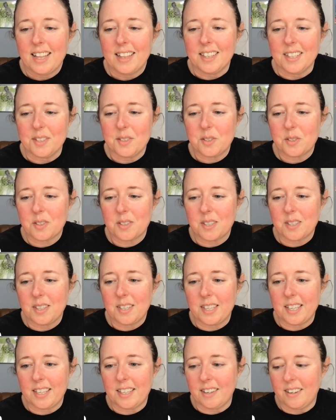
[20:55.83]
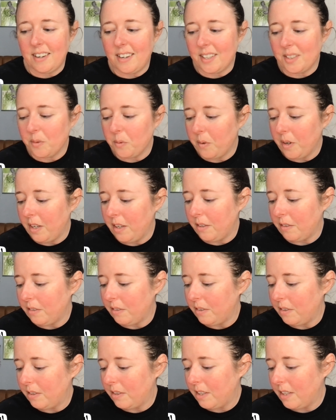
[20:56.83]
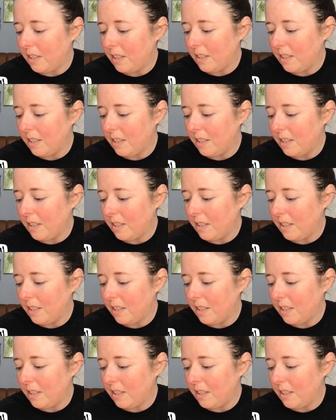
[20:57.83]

Let's get on with